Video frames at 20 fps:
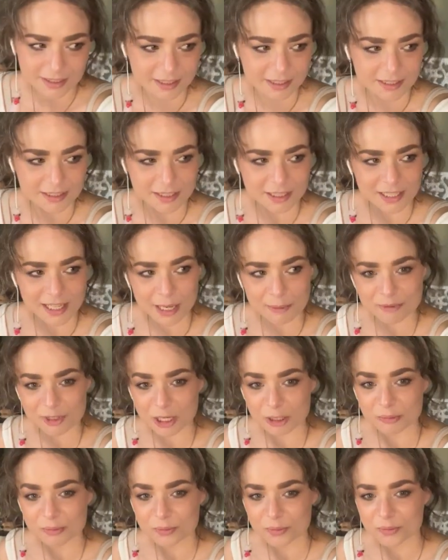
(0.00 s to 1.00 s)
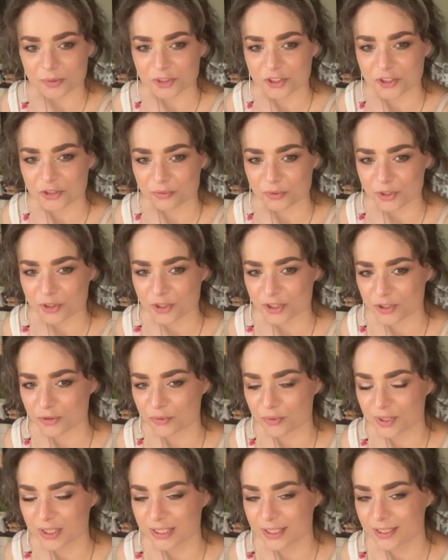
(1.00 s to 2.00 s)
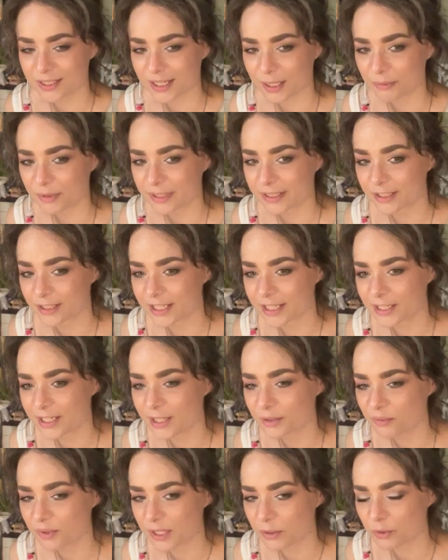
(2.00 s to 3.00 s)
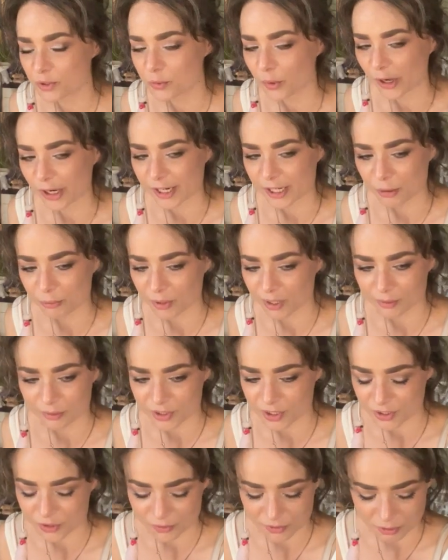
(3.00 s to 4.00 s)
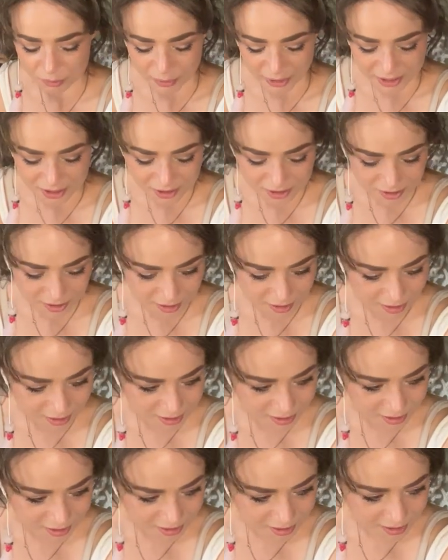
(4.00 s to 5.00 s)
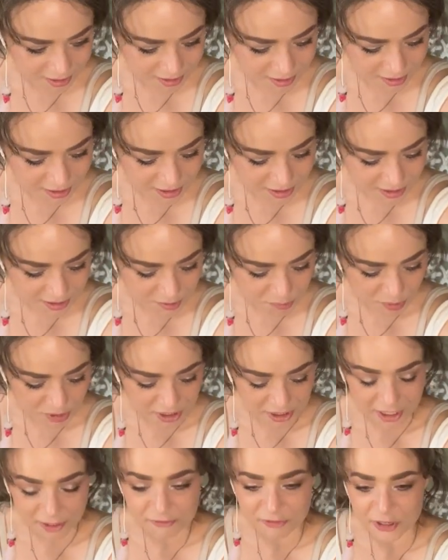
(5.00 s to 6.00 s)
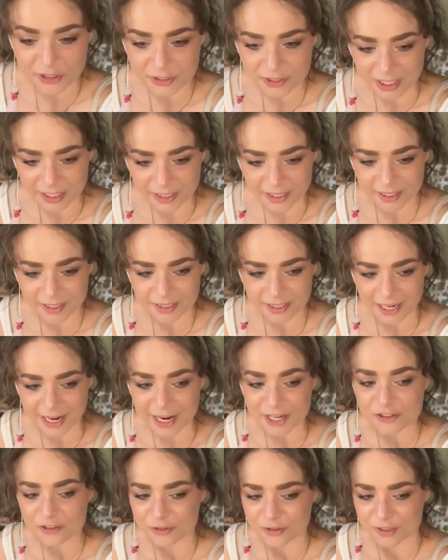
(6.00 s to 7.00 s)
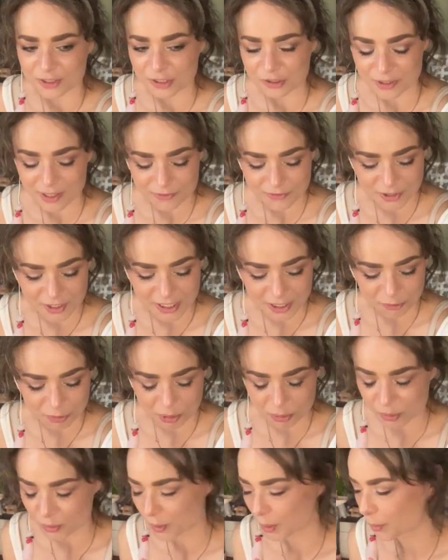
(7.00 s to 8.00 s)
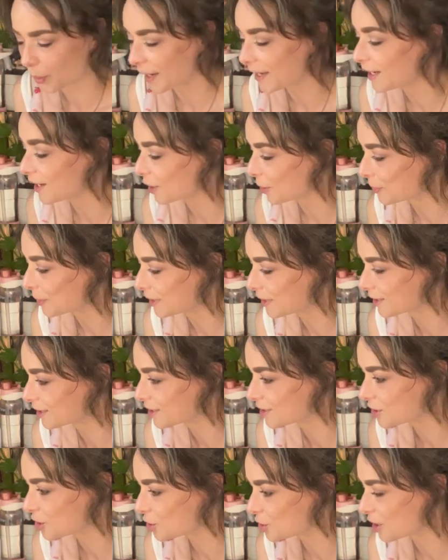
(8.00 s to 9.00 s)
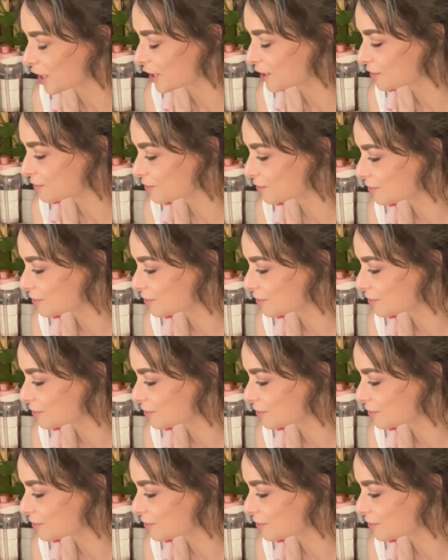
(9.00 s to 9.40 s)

And the laptop was just really, I mean, it was working, but it wasn't the best. But then I felt like I had to, you know. I felt like people were waiting on me and it just kind of